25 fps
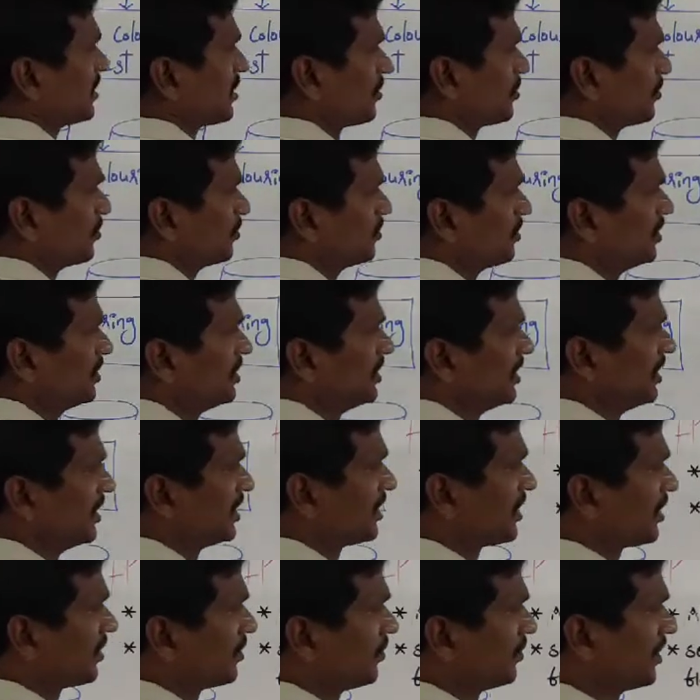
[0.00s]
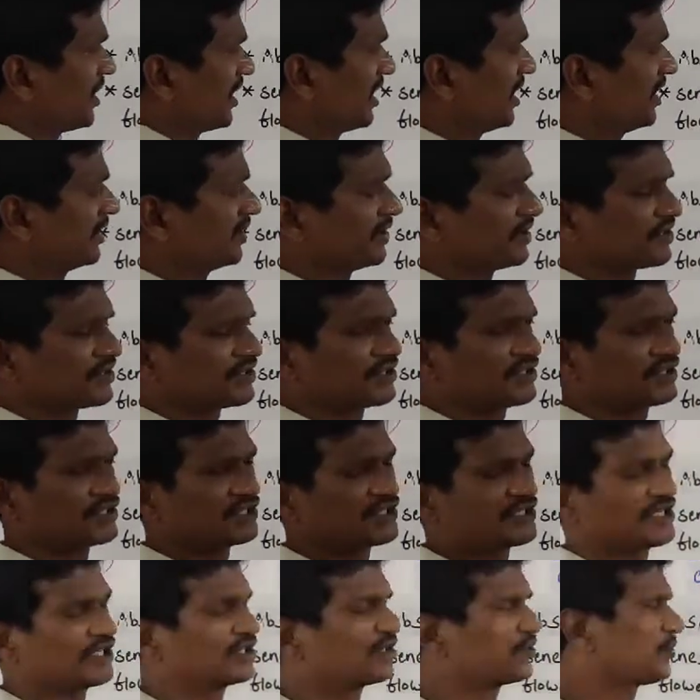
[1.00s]
internode elongation
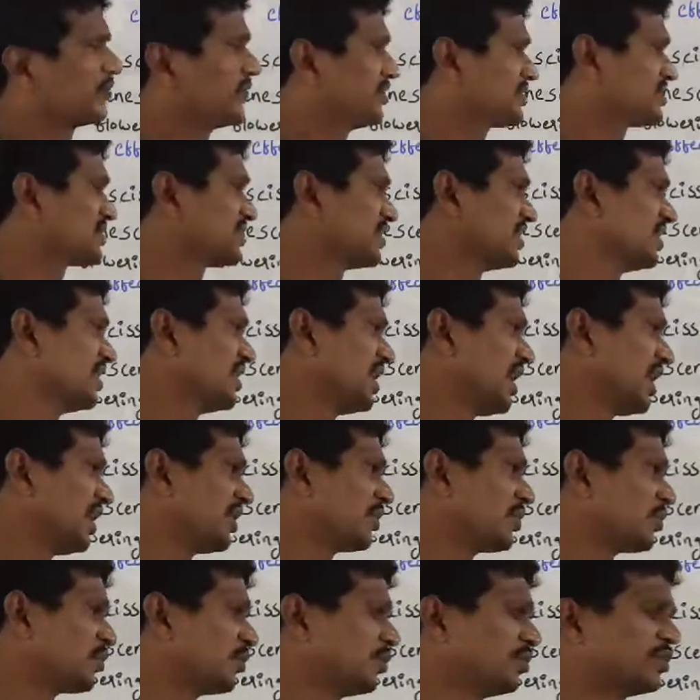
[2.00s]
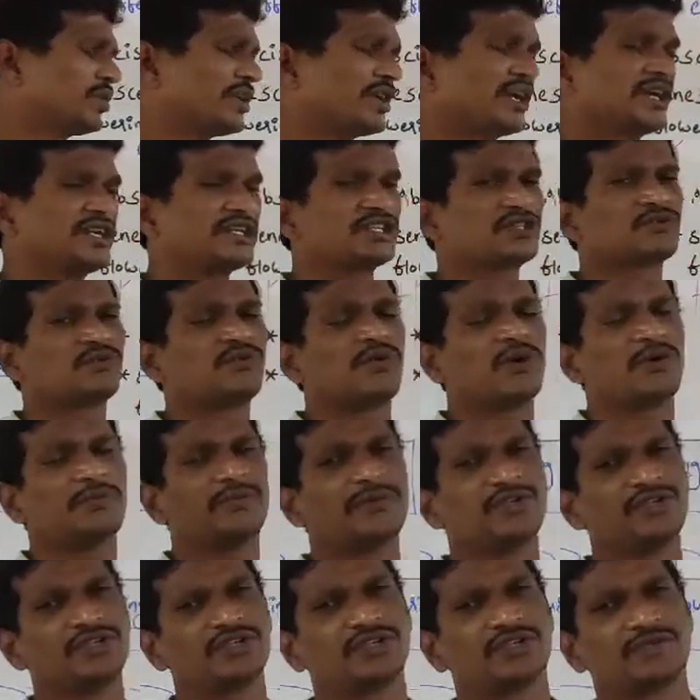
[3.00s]
which takes place. And root case
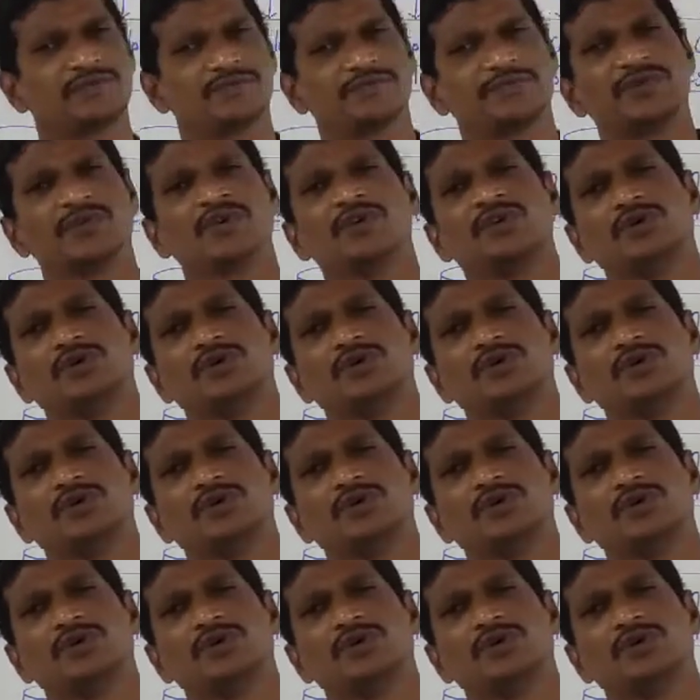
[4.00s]
formation.